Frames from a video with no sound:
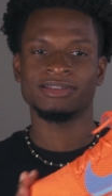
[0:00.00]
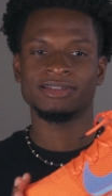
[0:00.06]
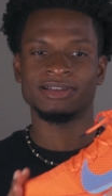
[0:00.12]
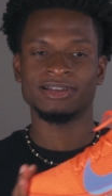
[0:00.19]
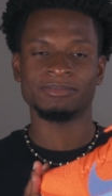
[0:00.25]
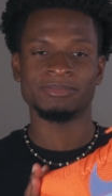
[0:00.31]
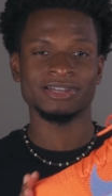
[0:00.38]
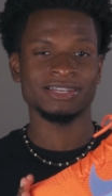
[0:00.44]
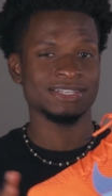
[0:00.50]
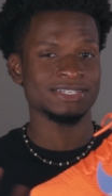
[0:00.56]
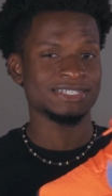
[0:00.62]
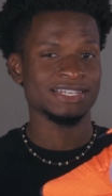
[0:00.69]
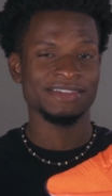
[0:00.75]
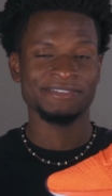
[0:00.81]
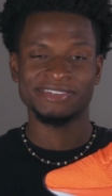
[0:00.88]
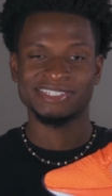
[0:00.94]
Uh, because
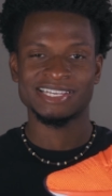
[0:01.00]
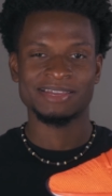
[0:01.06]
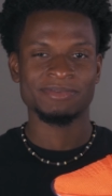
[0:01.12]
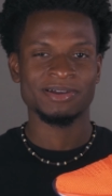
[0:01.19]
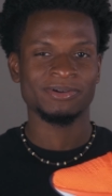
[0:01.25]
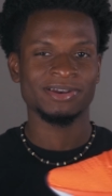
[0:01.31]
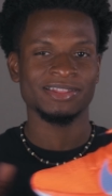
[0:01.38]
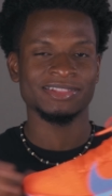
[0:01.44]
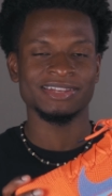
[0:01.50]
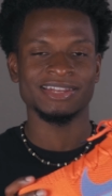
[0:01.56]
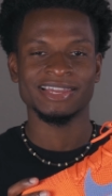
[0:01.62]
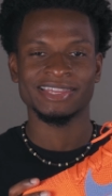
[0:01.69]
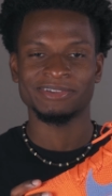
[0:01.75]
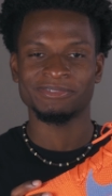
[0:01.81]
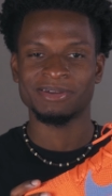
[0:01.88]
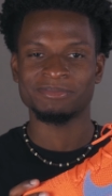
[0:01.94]
every time I went on the
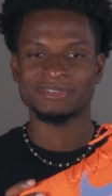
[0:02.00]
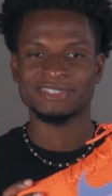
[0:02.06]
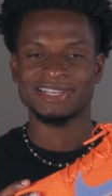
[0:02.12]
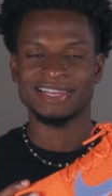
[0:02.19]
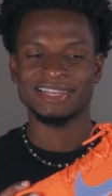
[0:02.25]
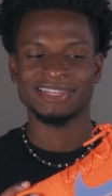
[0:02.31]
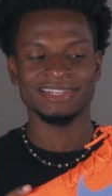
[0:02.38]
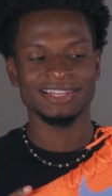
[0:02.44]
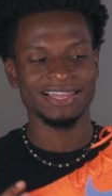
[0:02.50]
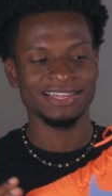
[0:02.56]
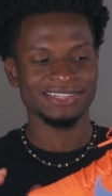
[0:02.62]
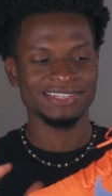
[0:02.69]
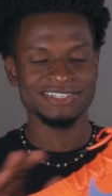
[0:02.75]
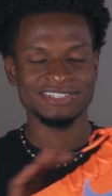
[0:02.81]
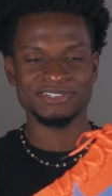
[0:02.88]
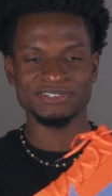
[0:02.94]
Nike website, like,
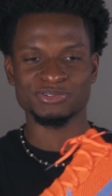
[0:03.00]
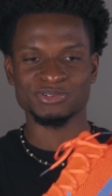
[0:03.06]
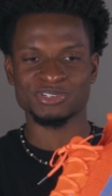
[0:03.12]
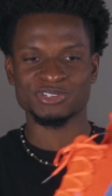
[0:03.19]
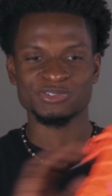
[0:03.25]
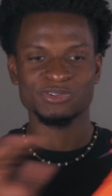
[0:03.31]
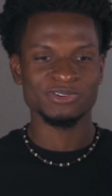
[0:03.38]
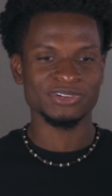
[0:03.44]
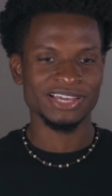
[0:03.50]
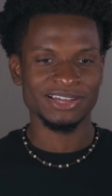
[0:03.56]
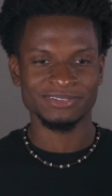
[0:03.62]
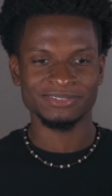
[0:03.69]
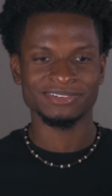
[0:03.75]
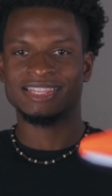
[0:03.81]
these shoes were sold out.